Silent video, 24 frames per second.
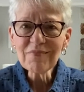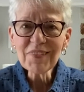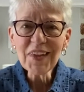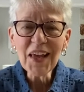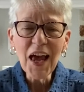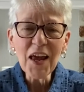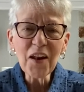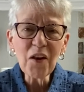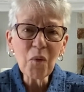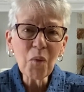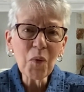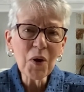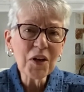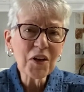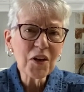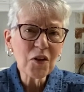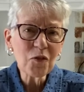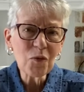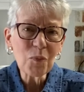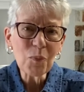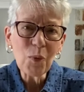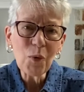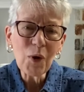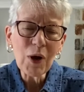I don't want to
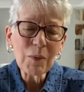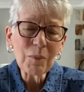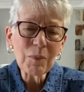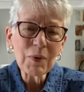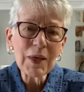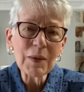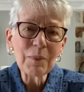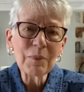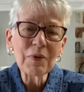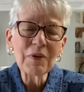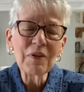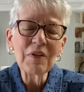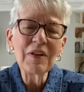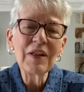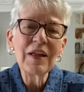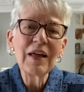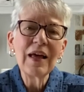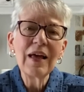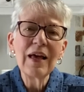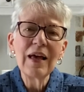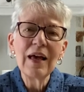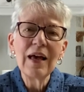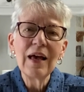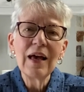disappoint people,
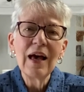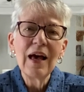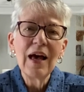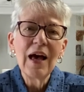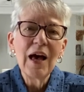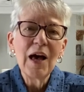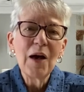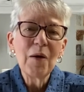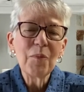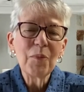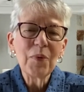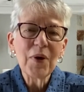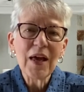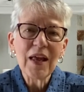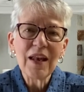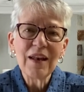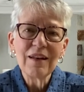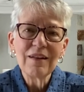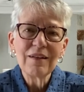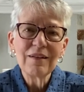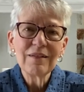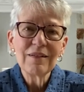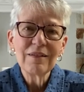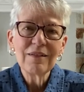but
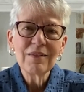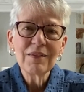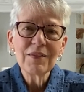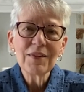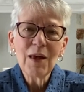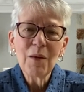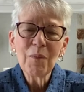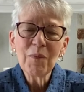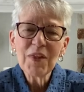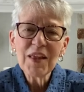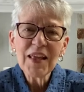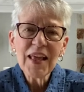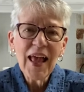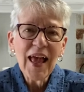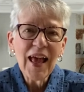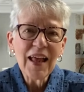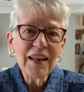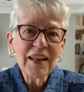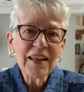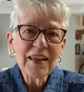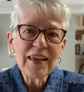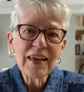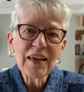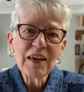something had
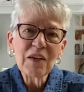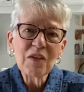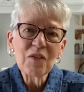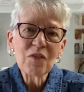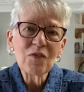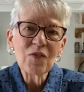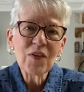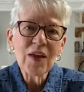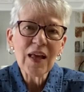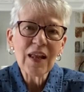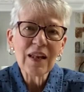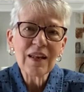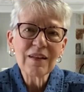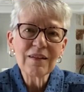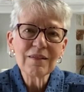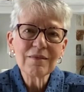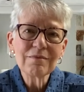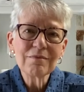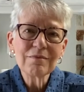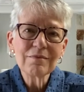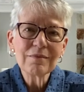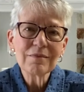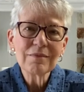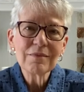to give, and
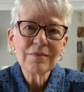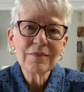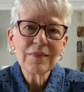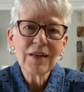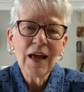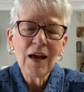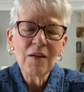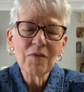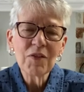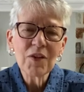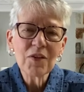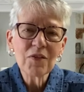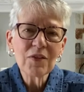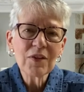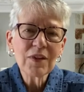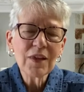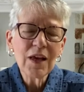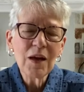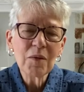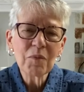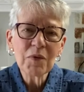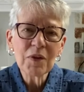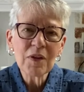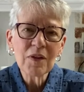I've just
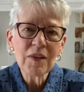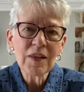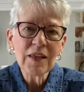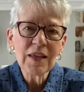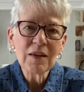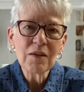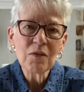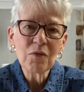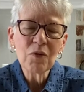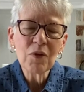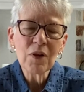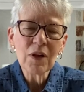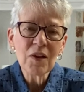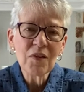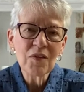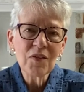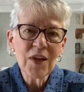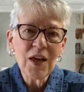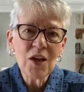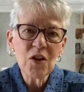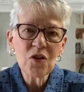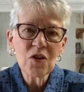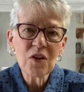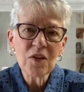come to the
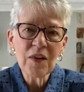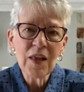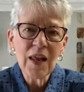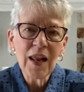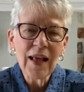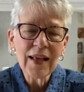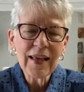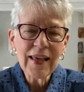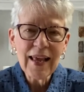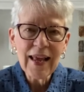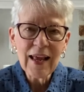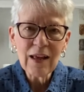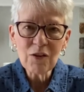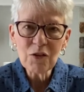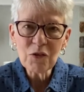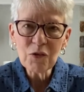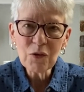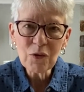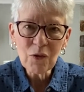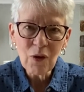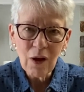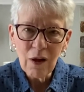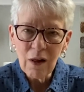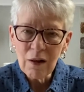realization that I can't do it
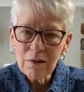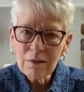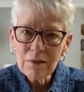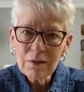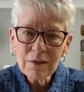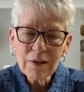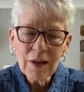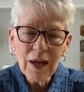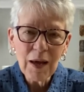all.